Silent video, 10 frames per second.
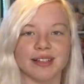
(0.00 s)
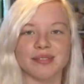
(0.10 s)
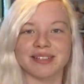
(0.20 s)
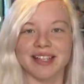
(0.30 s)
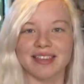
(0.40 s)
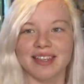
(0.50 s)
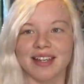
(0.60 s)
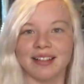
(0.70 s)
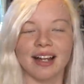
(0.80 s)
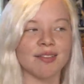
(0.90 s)
this was a
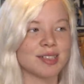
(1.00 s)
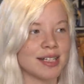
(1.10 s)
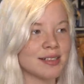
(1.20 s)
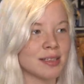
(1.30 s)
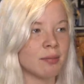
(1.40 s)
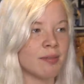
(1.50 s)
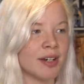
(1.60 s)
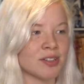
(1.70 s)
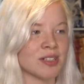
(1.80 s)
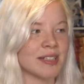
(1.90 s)
thing. Like, I've seen similar
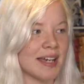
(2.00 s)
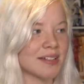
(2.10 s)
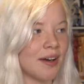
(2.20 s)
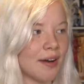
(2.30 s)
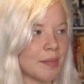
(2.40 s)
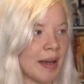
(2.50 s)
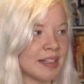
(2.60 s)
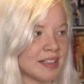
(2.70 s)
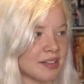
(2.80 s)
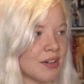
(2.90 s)
videos on TikTok, but I
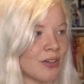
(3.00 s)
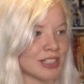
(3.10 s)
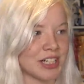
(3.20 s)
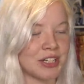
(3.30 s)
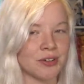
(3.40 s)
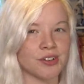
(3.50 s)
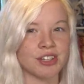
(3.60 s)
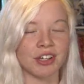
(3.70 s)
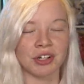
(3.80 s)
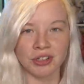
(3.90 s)
didn't know it was a huge
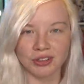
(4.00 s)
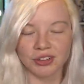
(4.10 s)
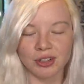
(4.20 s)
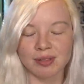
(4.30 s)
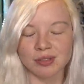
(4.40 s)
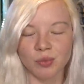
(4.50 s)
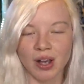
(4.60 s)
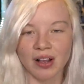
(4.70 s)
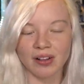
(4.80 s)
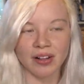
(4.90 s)
thing on YouTube as
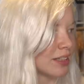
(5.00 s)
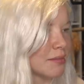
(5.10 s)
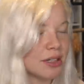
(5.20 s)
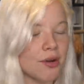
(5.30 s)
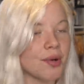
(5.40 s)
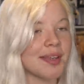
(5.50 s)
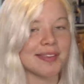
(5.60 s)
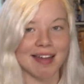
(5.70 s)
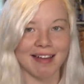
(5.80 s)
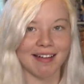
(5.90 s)
well. Let me know what you
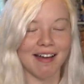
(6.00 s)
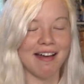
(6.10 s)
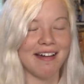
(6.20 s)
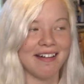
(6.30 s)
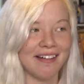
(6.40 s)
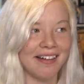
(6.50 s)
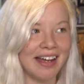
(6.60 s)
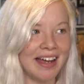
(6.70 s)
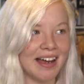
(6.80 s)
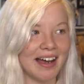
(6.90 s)
think.
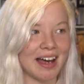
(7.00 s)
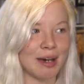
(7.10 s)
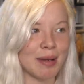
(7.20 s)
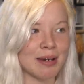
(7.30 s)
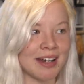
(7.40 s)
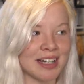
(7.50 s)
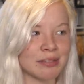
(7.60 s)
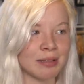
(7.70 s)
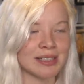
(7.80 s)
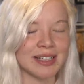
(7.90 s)
And I
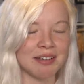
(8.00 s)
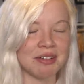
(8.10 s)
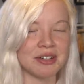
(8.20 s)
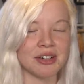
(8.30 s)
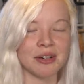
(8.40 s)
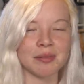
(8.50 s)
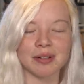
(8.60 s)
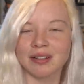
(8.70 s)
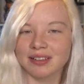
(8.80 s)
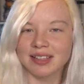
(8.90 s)
guess we'll see if YouTube
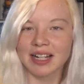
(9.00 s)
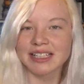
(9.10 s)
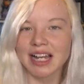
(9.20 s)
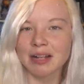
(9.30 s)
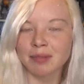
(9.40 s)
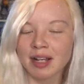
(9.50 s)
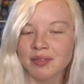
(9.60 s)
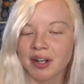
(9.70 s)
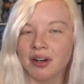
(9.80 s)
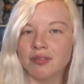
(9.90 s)
takes down my
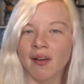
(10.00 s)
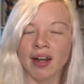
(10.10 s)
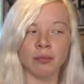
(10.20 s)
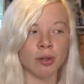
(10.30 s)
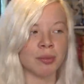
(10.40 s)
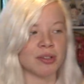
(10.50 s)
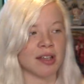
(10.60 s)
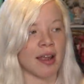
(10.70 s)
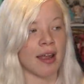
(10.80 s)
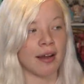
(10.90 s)
video for animal abuse
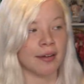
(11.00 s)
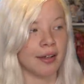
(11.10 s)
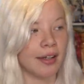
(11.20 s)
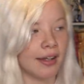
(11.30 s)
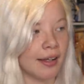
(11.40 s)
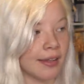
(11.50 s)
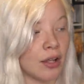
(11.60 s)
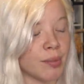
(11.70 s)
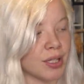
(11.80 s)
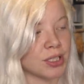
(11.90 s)
again.
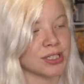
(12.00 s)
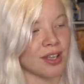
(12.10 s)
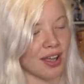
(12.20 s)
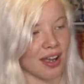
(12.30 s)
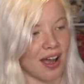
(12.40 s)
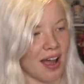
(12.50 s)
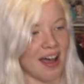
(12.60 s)
That'll be interesting.